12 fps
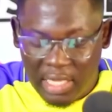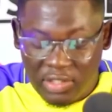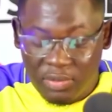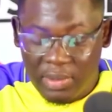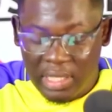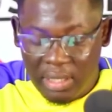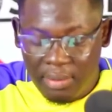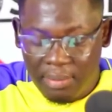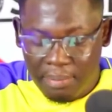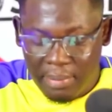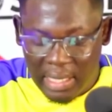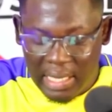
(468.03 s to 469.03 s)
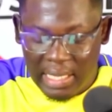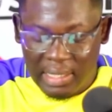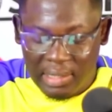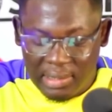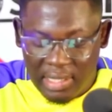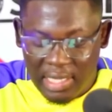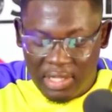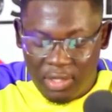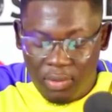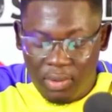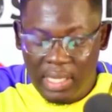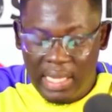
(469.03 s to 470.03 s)
Azimani Beleng, thank
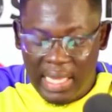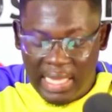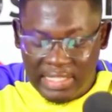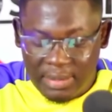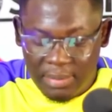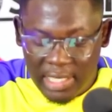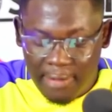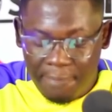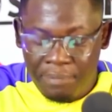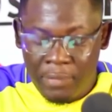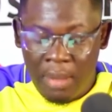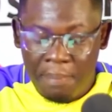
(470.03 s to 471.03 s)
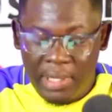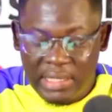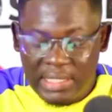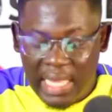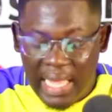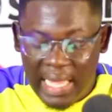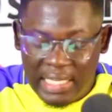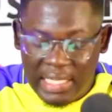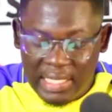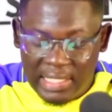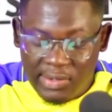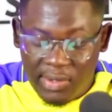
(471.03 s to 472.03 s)
you, Azimani. Peter Adi
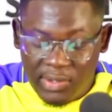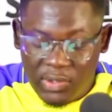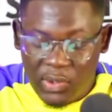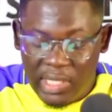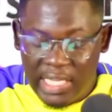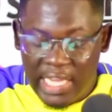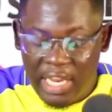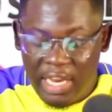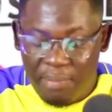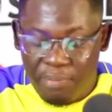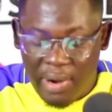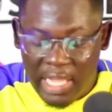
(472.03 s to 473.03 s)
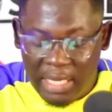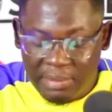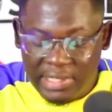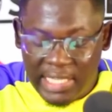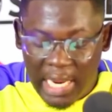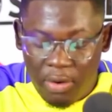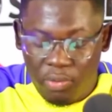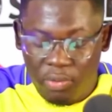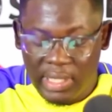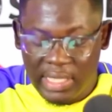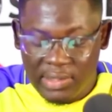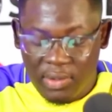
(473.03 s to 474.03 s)
is also here. Ibrahim Tairu
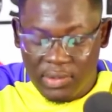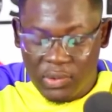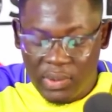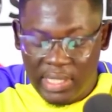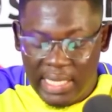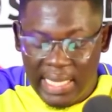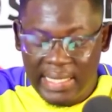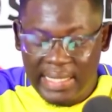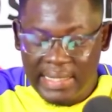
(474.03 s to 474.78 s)
is also here.